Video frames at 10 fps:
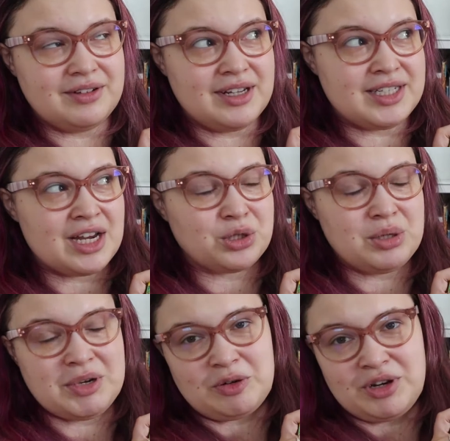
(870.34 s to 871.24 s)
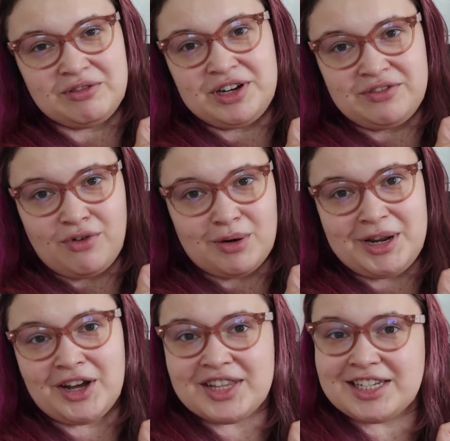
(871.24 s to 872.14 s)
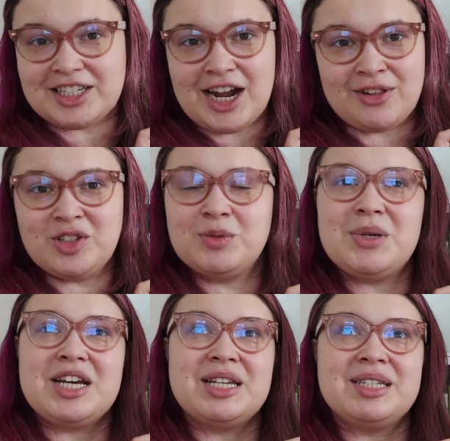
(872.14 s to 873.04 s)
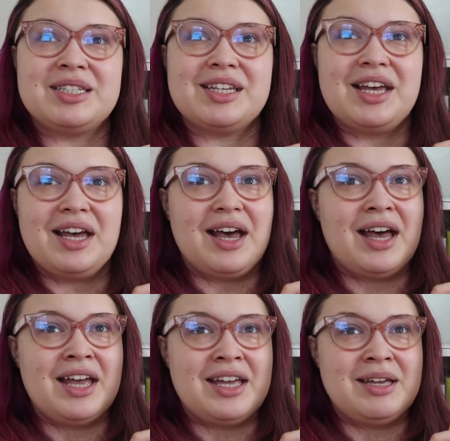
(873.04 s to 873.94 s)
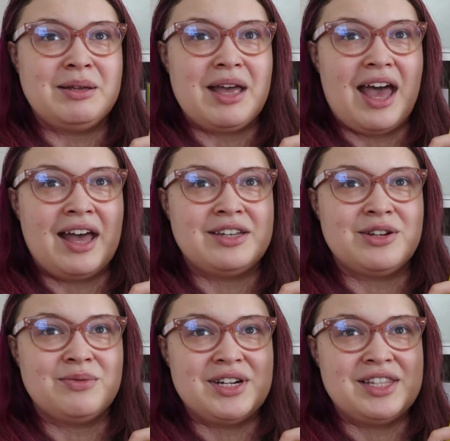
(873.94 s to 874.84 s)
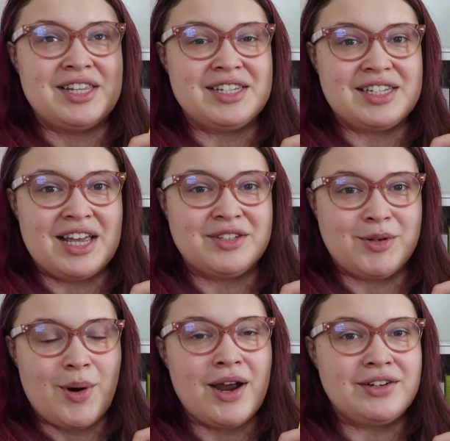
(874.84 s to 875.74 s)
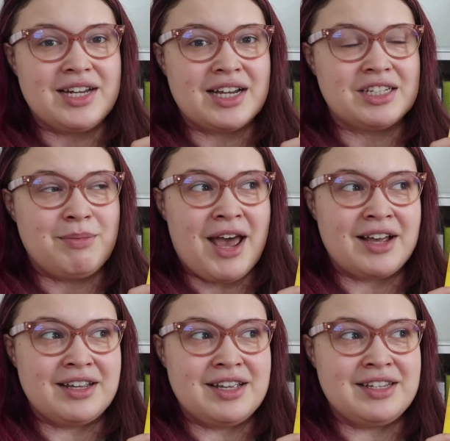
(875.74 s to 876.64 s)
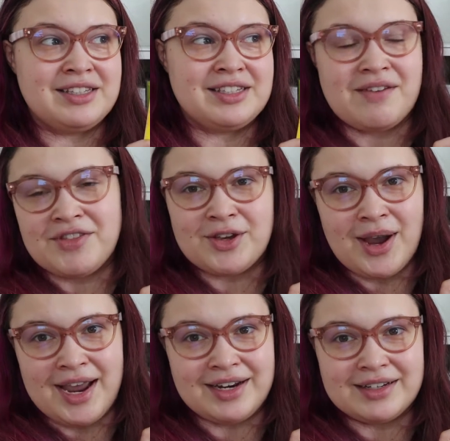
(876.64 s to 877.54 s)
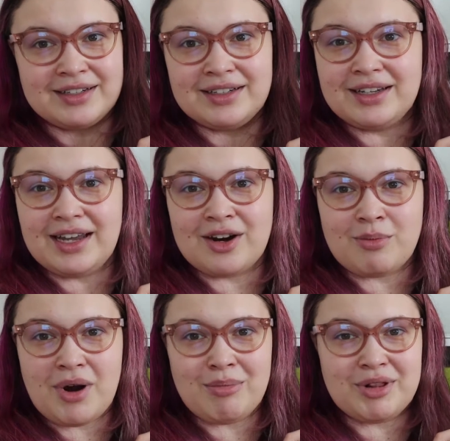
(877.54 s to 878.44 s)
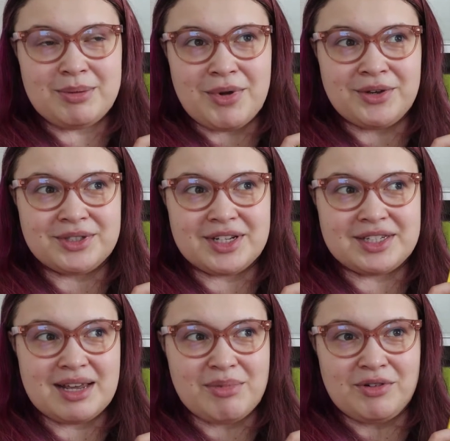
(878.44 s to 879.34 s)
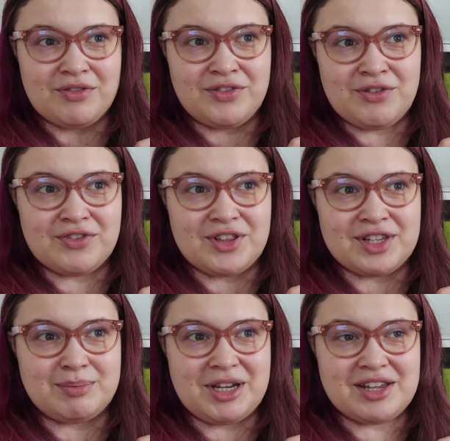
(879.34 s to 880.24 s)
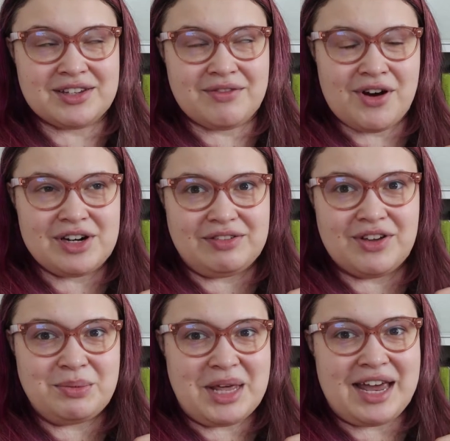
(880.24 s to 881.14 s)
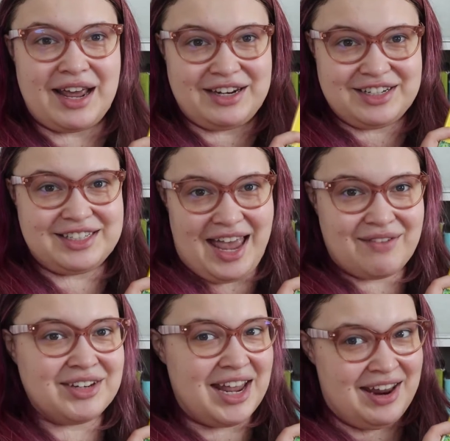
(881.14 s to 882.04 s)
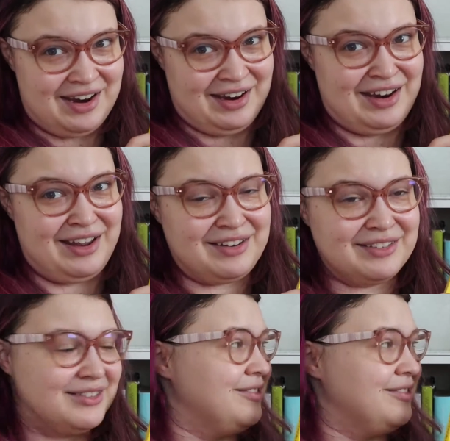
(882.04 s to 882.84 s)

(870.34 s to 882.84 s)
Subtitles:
It's actually been a reread for me on this challenge because I had to read this as required text back in 7th grade. And I'll probably post a separate review for this because I've already filmed that, I just haven't edited it.